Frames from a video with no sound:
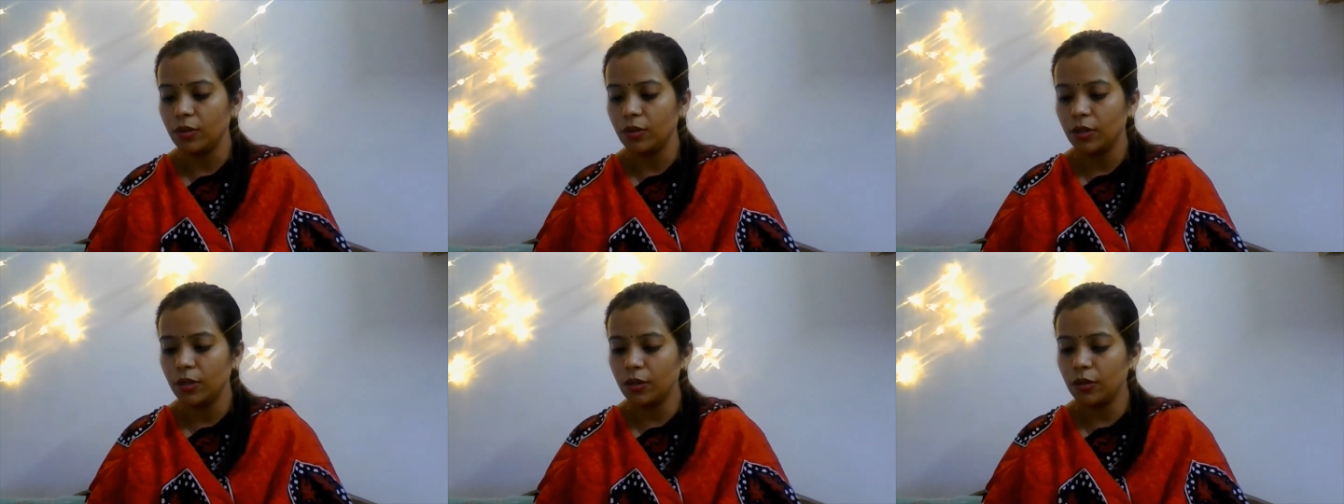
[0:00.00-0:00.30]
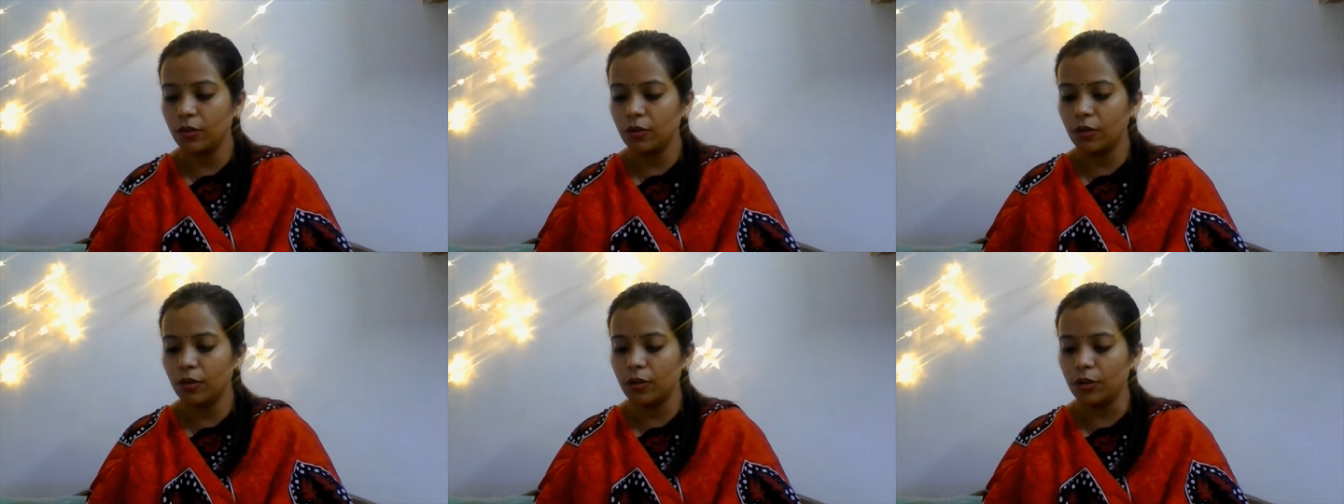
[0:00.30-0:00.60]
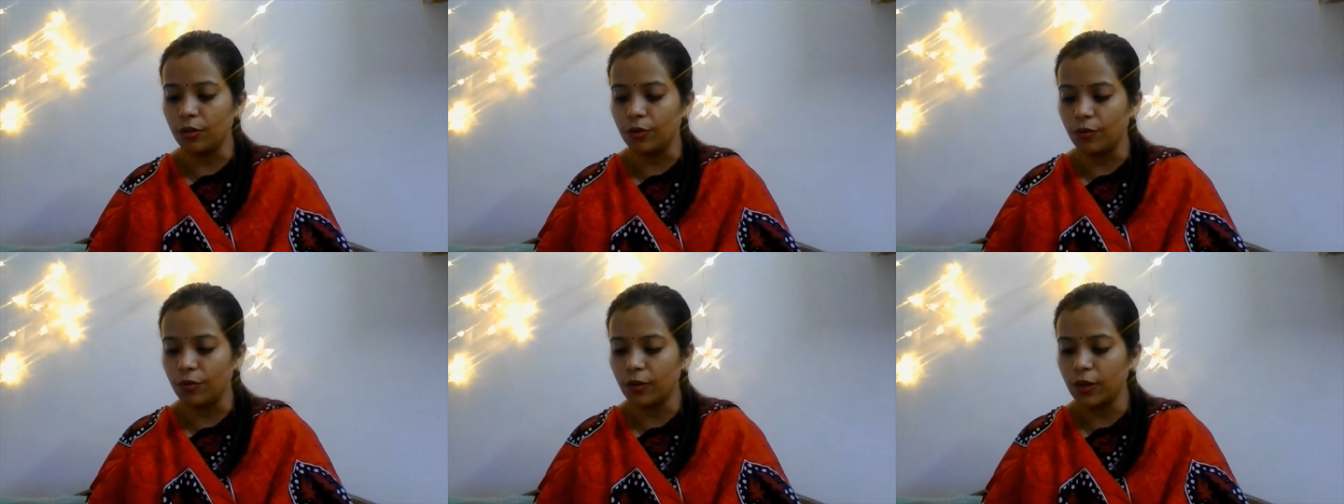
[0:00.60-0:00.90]
All
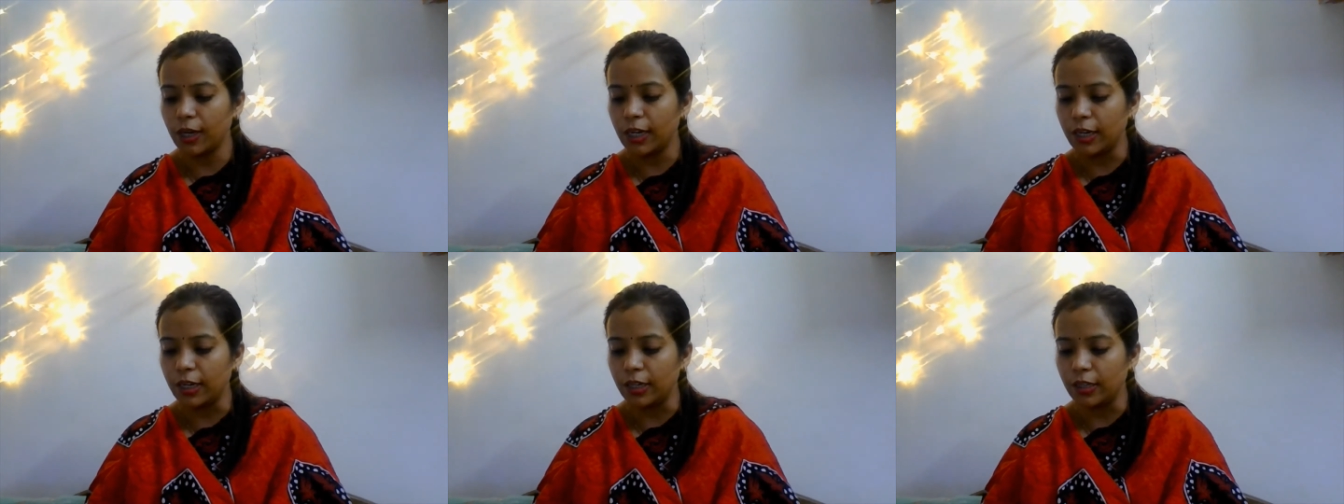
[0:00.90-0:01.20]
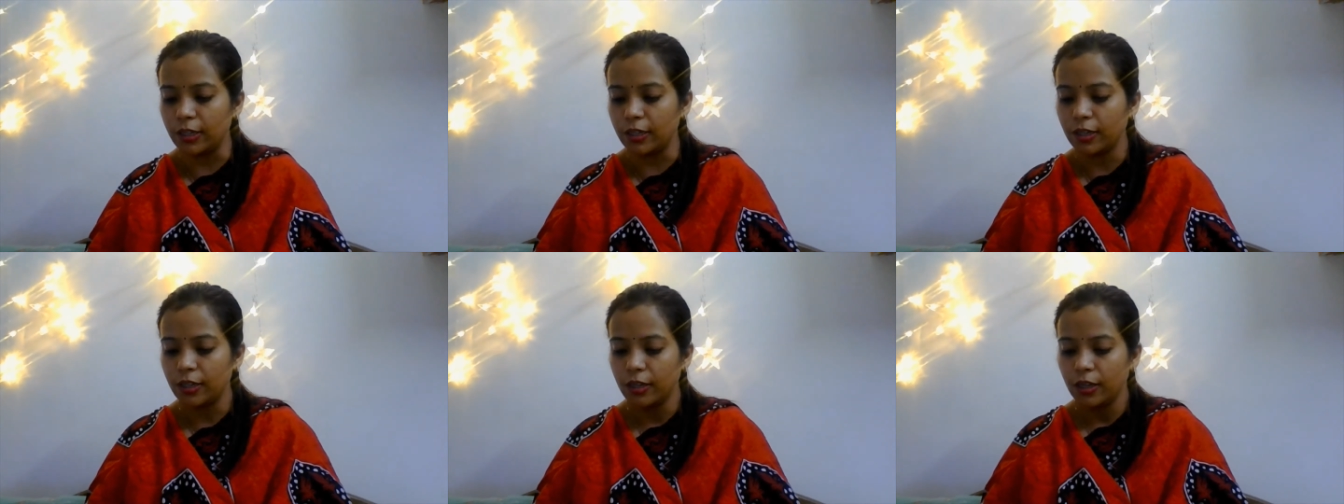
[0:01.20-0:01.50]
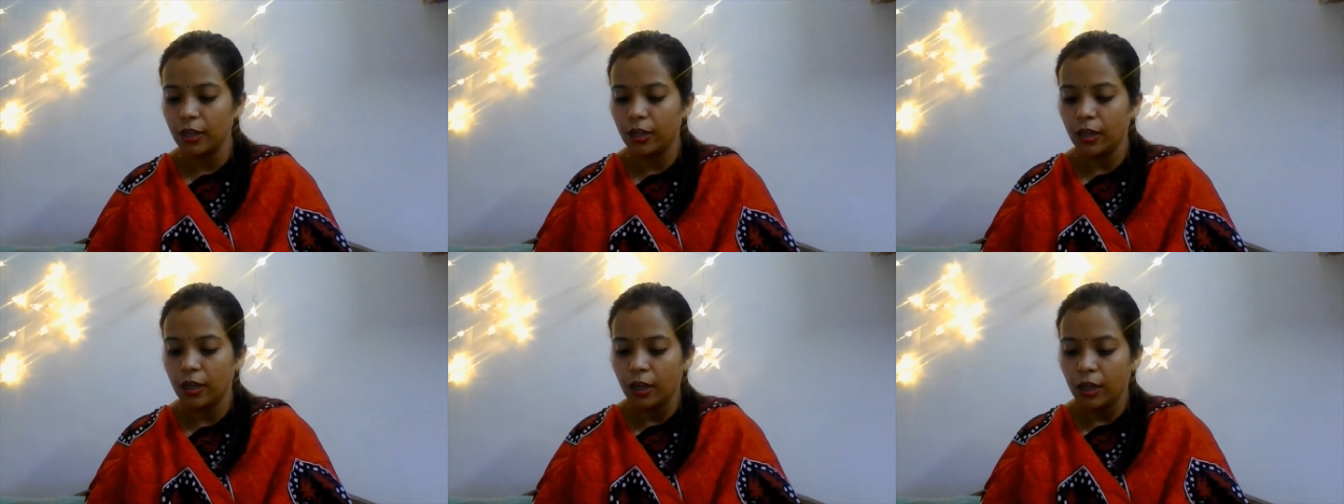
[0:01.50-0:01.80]
right.
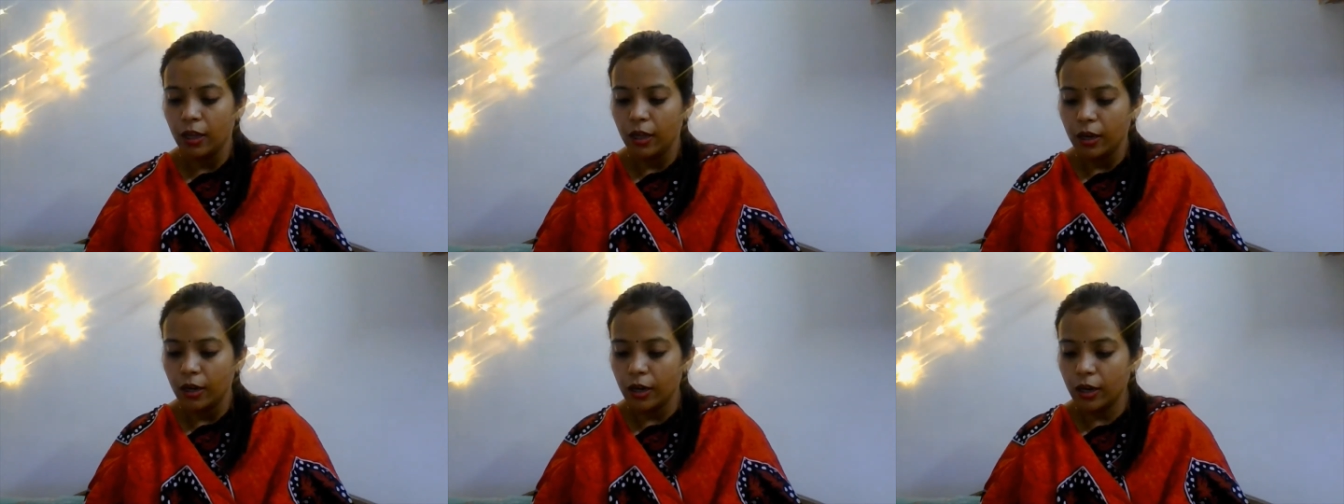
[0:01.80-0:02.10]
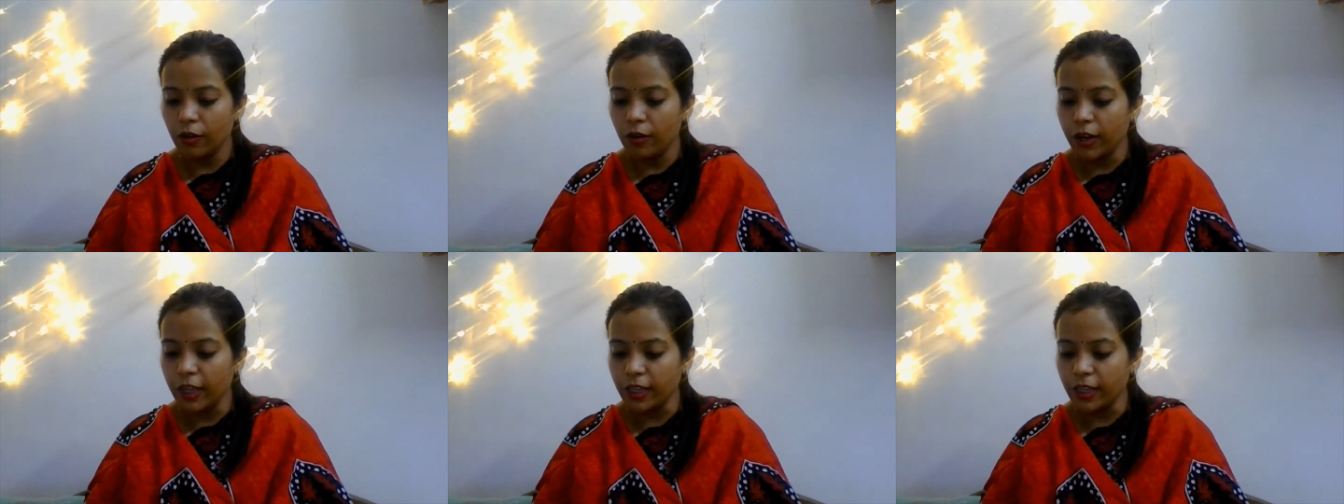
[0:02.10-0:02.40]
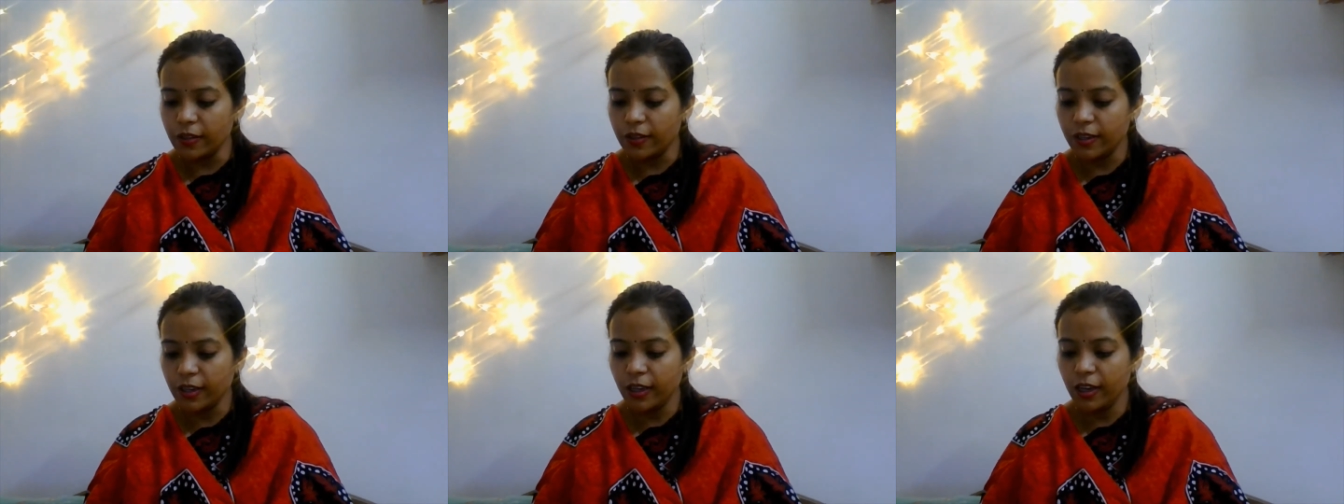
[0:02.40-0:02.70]
Now, let's
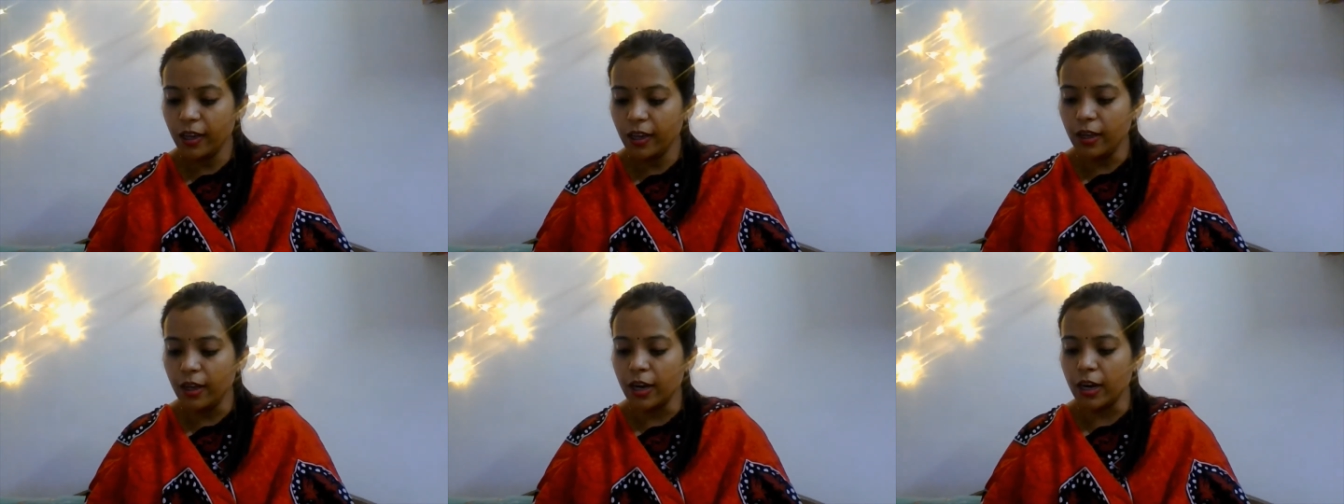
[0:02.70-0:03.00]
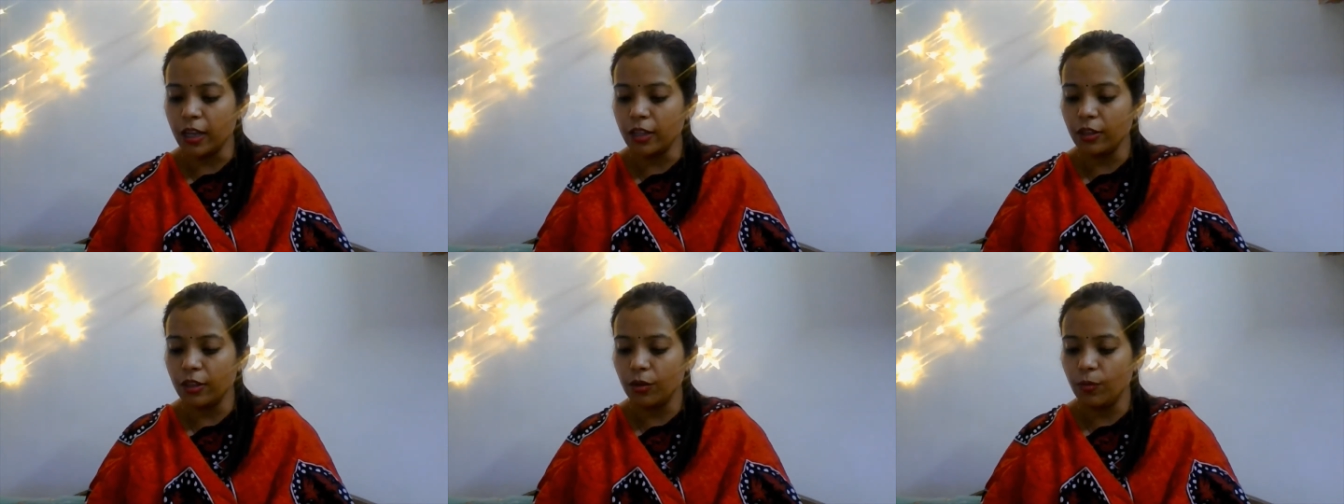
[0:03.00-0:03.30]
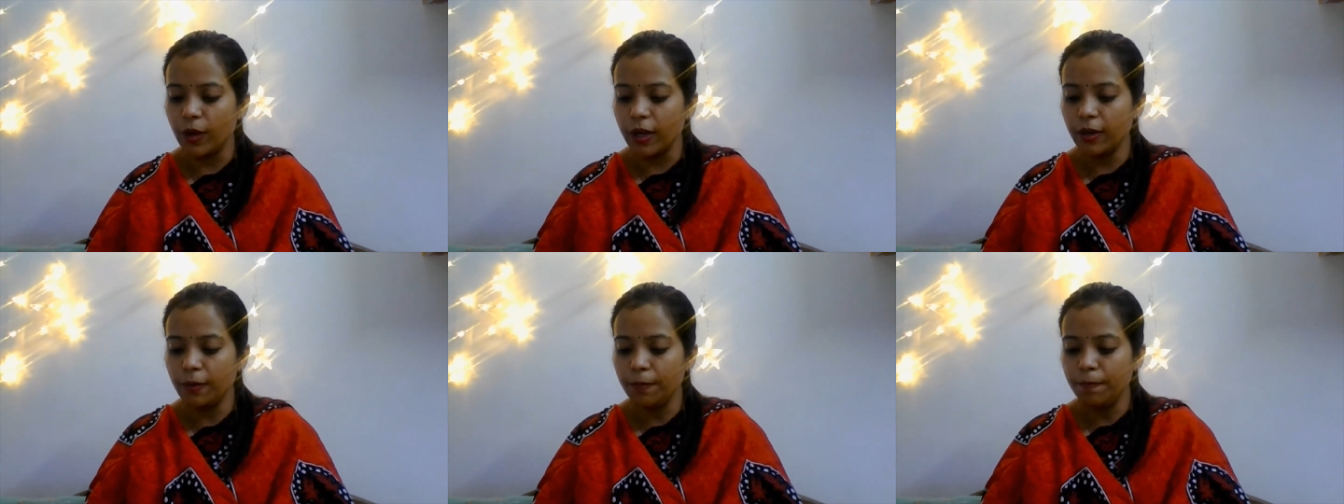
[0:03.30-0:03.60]
see another one.